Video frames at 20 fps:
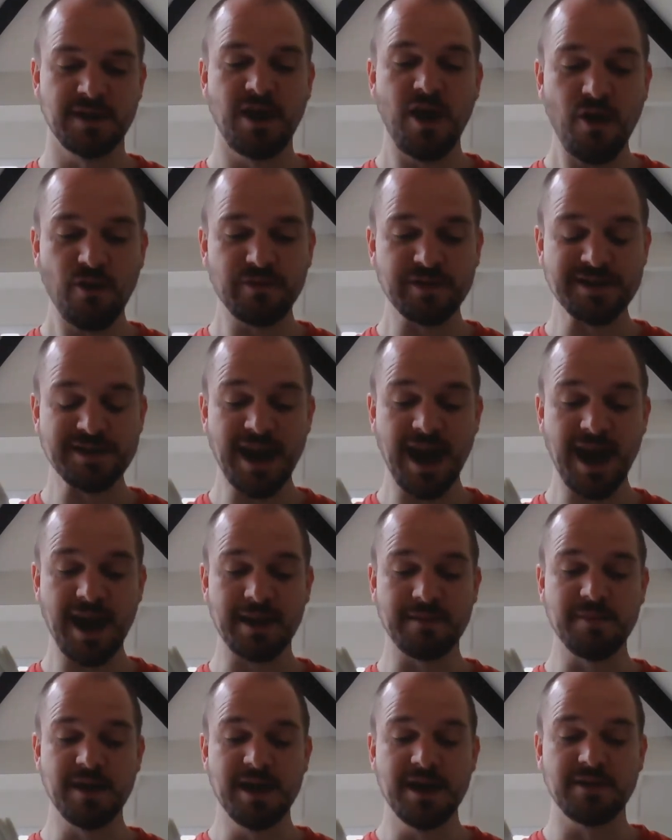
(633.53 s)
Over
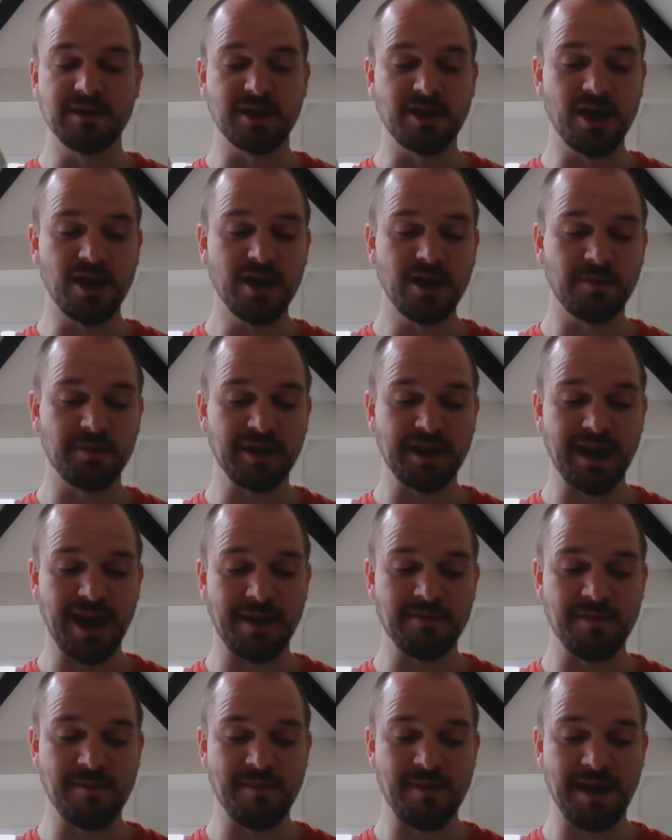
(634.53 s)
time, the girl
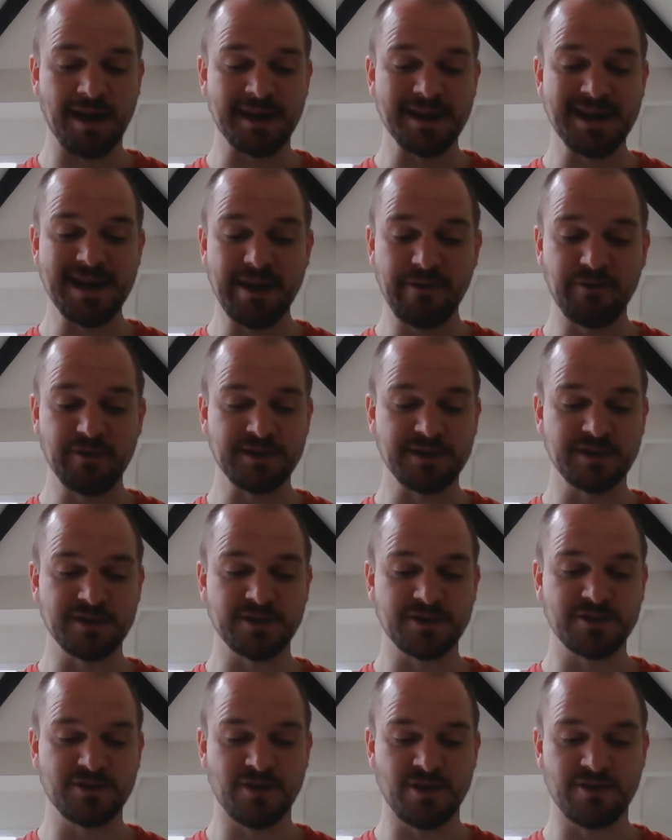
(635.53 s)
became a
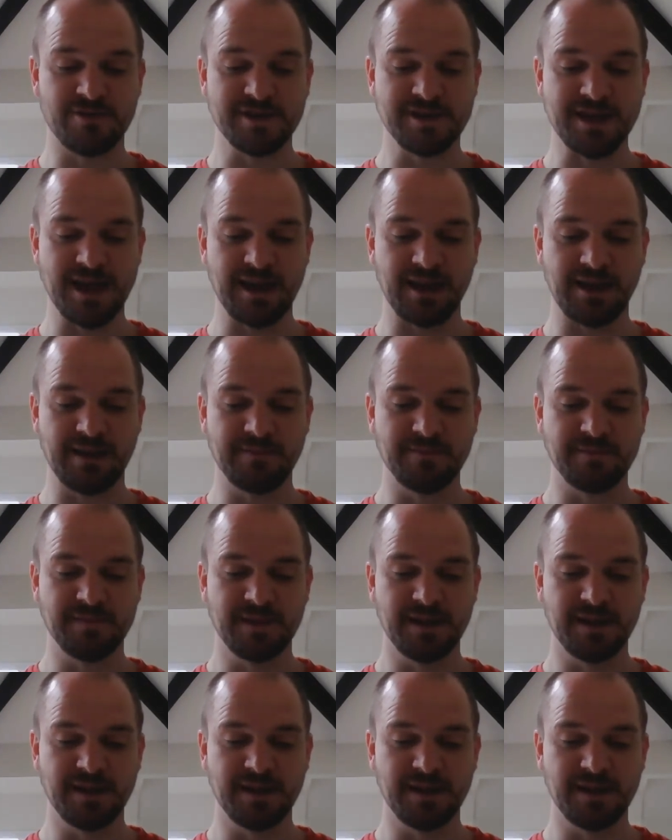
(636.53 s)
magnificent storyteller.